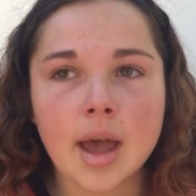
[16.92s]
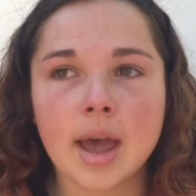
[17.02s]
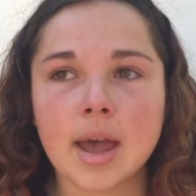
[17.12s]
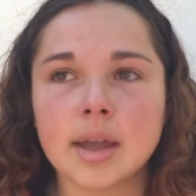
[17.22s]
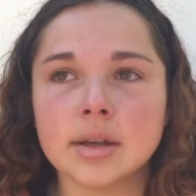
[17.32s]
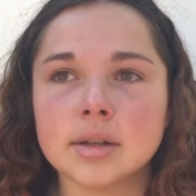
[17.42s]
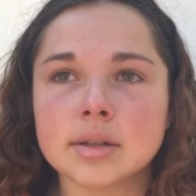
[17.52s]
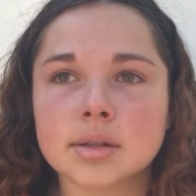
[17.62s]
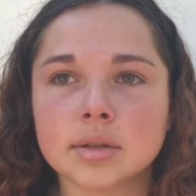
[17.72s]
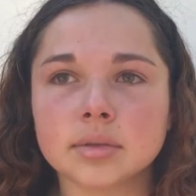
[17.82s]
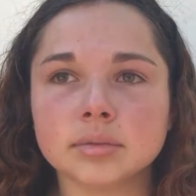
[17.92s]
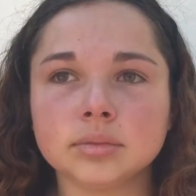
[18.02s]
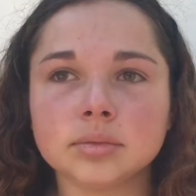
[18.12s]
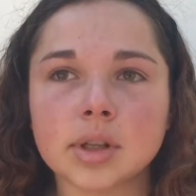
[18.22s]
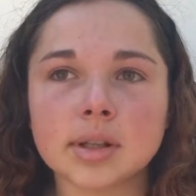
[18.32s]
And
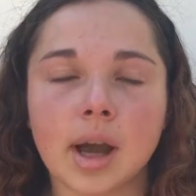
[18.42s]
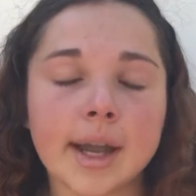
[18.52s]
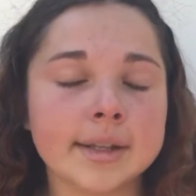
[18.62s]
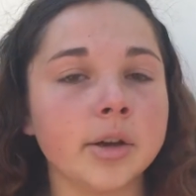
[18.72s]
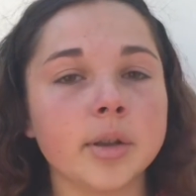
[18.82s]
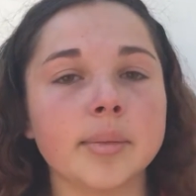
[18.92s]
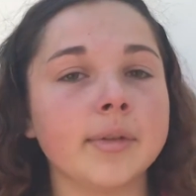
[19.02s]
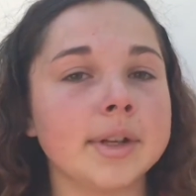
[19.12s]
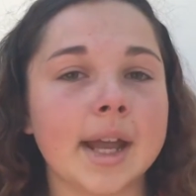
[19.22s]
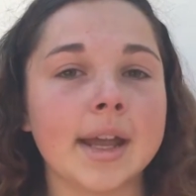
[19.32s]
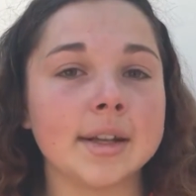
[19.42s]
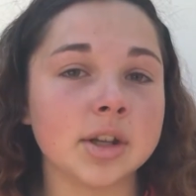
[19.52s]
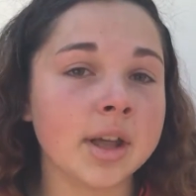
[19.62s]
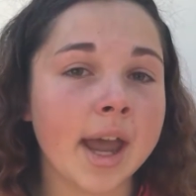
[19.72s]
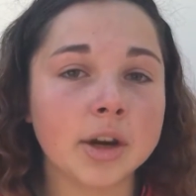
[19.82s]
I tell them every day, it's
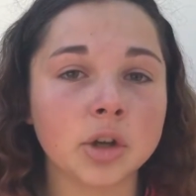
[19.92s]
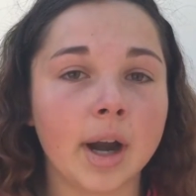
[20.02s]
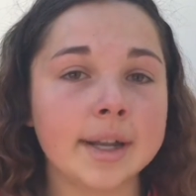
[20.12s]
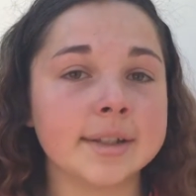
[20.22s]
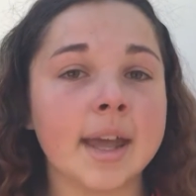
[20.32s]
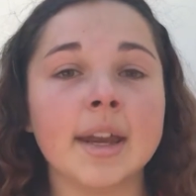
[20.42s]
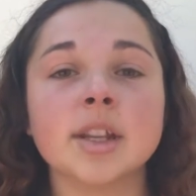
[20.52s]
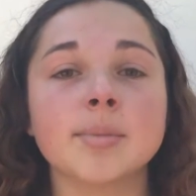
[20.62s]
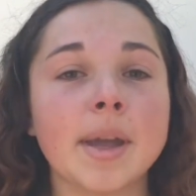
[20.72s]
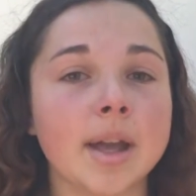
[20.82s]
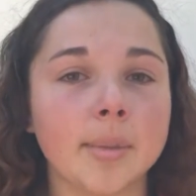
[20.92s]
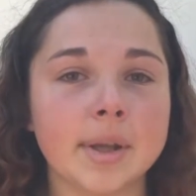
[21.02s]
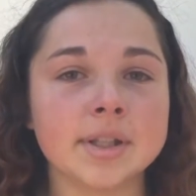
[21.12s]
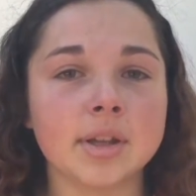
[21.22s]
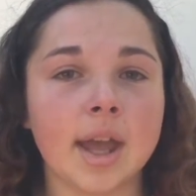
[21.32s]
okay to cry, it's okay to speak up,
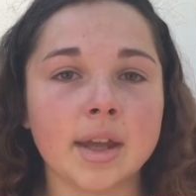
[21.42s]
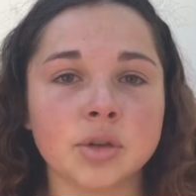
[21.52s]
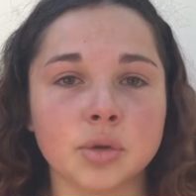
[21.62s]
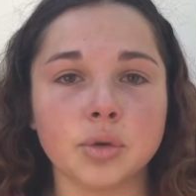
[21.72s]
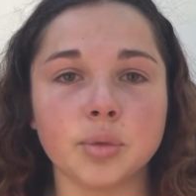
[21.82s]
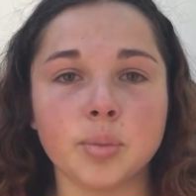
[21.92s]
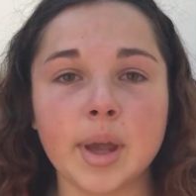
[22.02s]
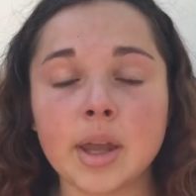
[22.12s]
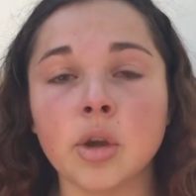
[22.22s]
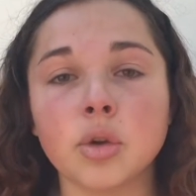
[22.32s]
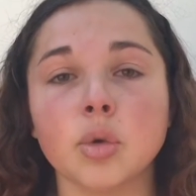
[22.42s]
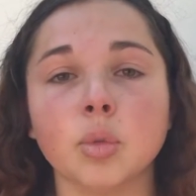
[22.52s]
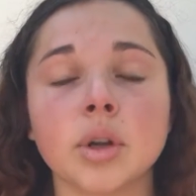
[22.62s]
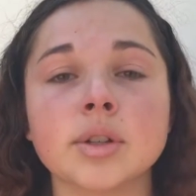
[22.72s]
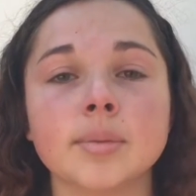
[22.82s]
it's okay to be who you
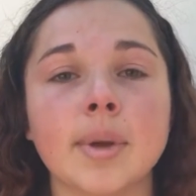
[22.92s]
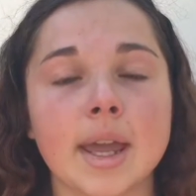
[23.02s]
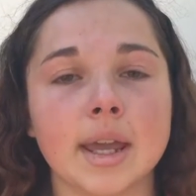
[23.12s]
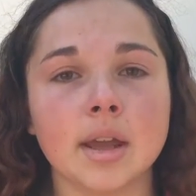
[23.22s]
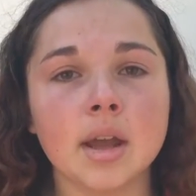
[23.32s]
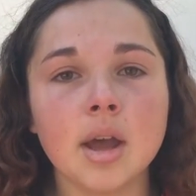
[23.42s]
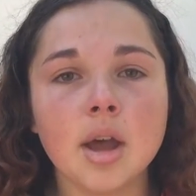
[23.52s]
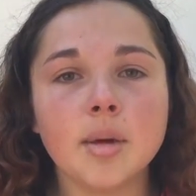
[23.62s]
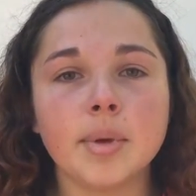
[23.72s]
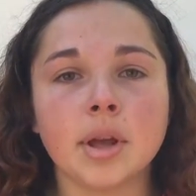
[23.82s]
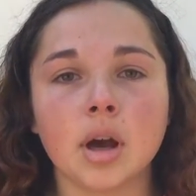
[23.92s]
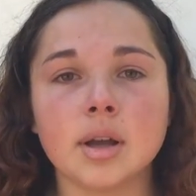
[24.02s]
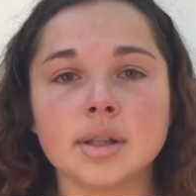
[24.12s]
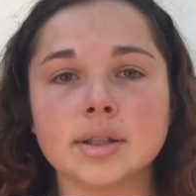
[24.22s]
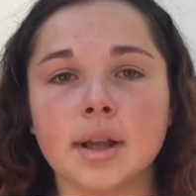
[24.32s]
want to be.
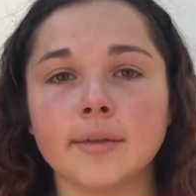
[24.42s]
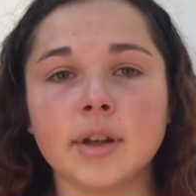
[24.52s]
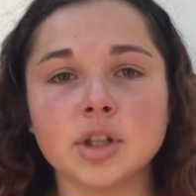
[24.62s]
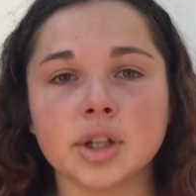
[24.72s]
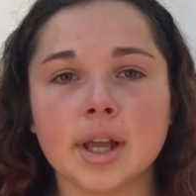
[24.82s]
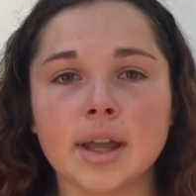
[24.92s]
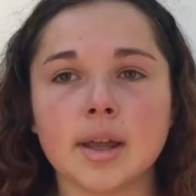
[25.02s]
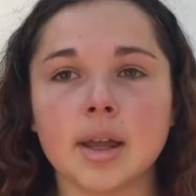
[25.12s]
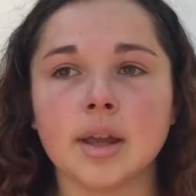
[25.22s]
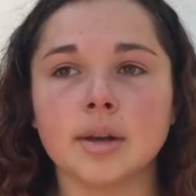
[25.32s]
Because eventually,